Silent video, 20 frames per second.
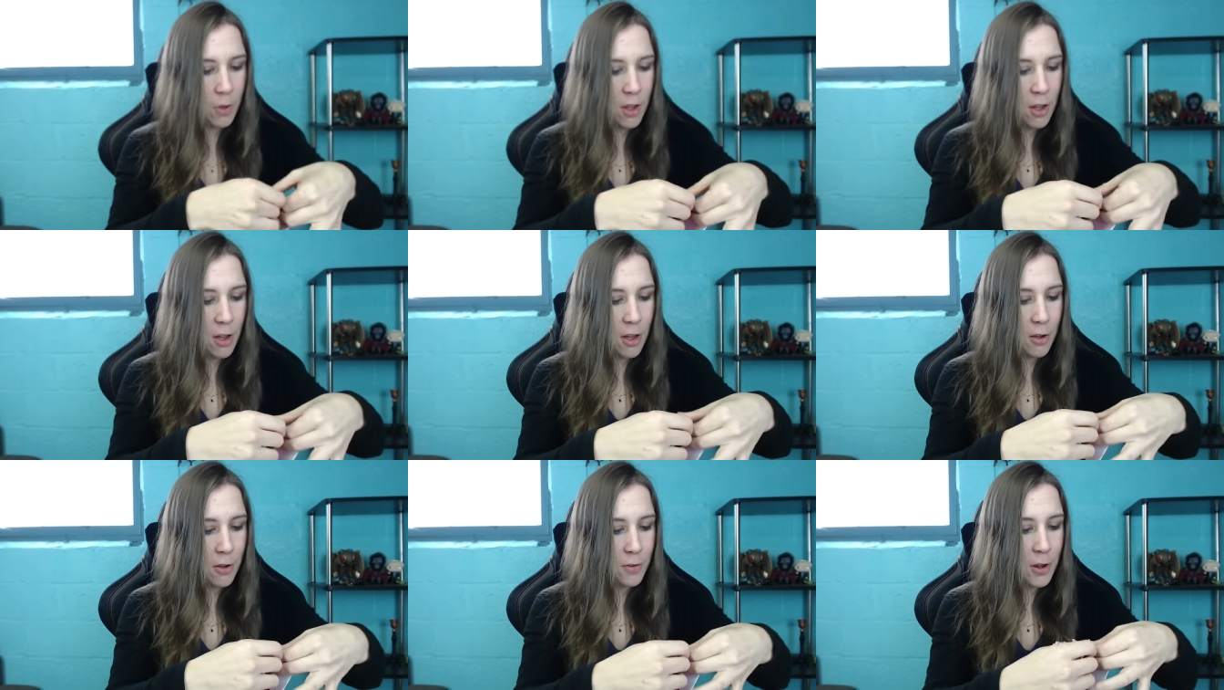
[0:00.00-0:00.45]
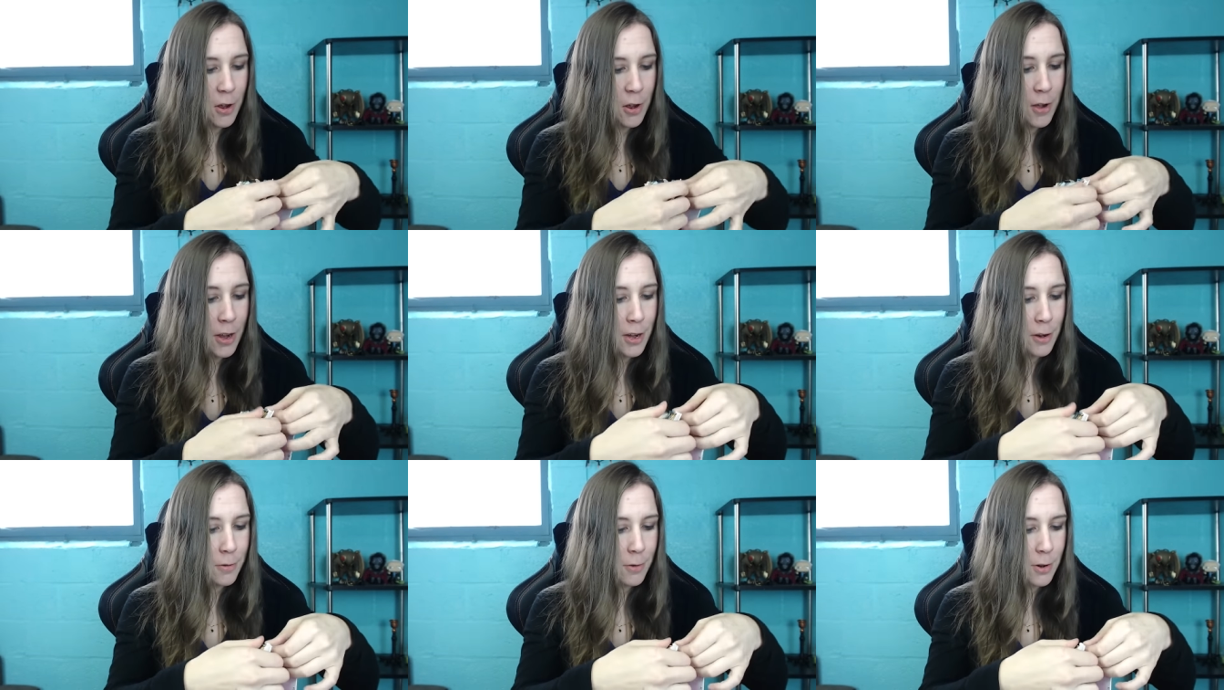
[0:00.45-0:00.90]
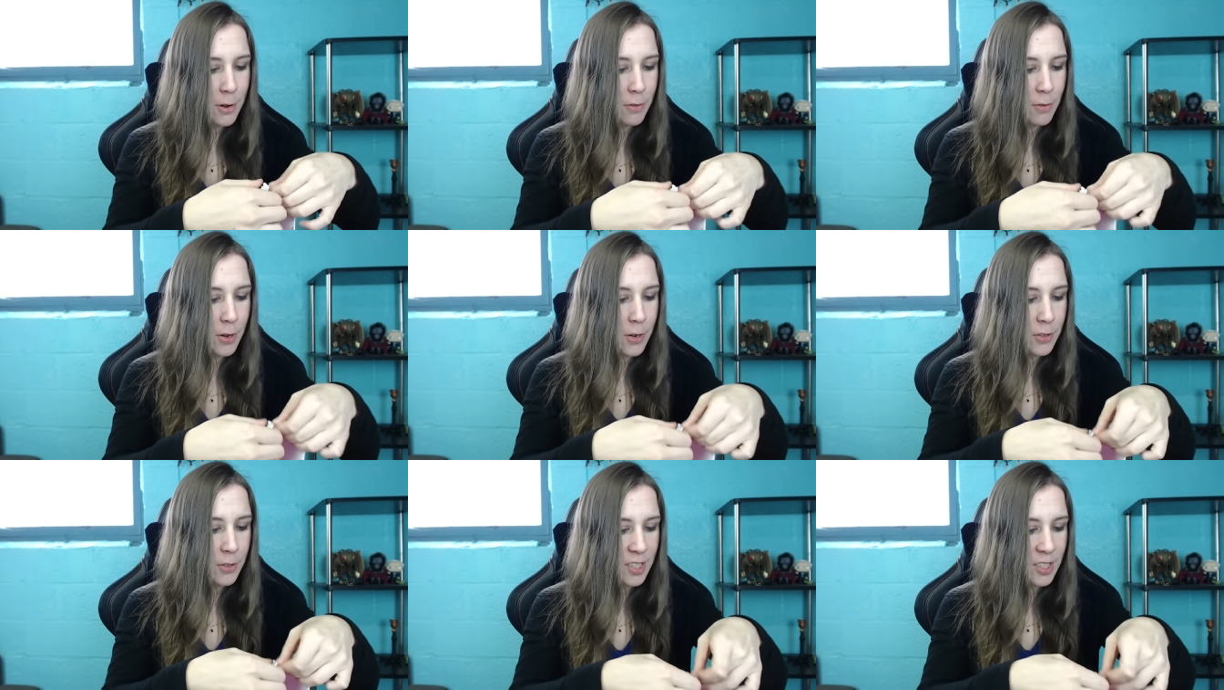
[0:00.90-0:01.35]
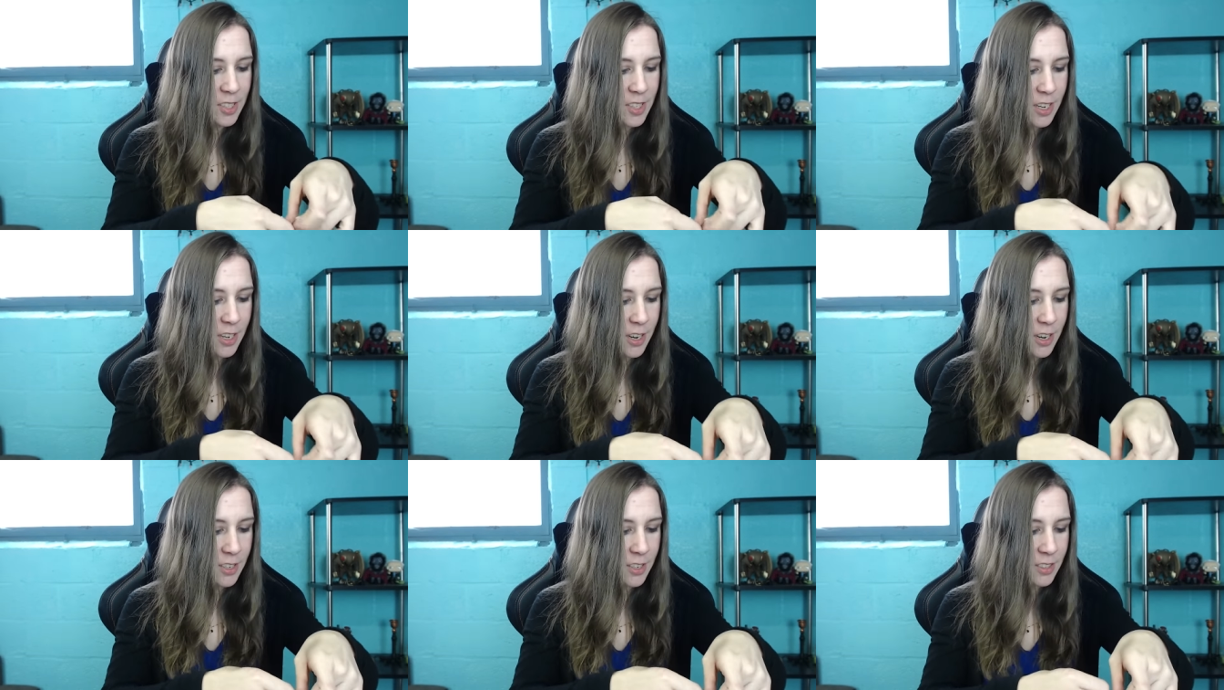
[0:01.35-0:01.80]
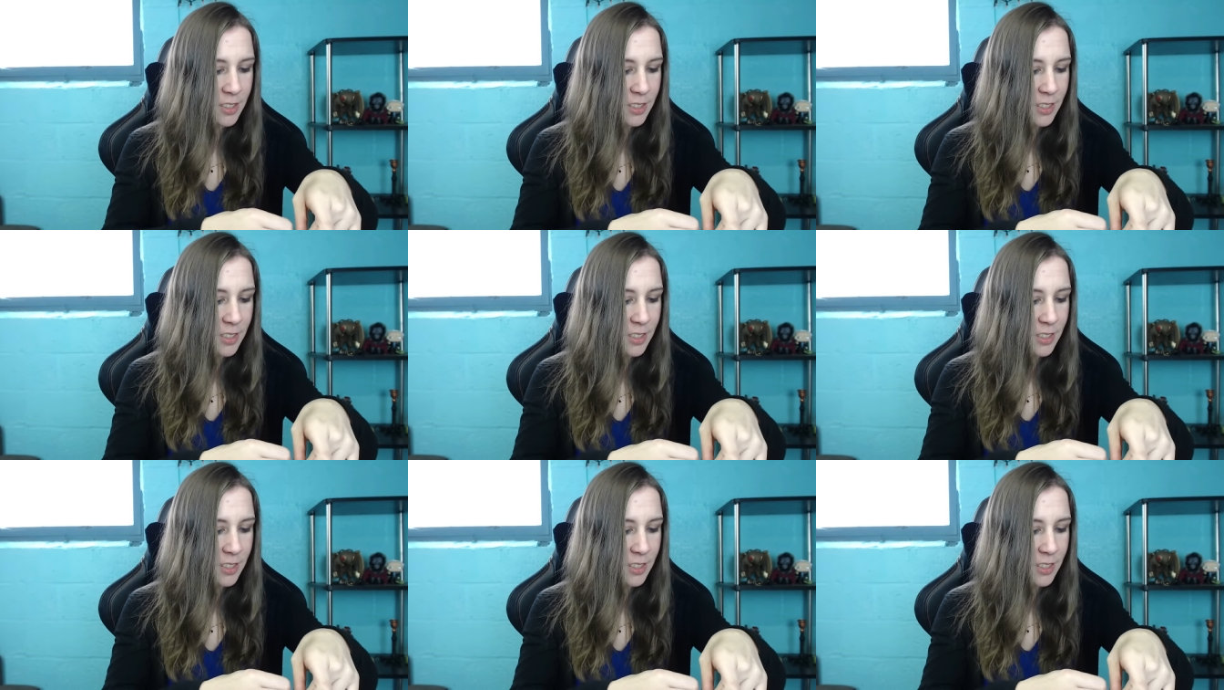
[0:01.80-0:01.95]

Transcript: Oh no, I don't want to ruin the stickers!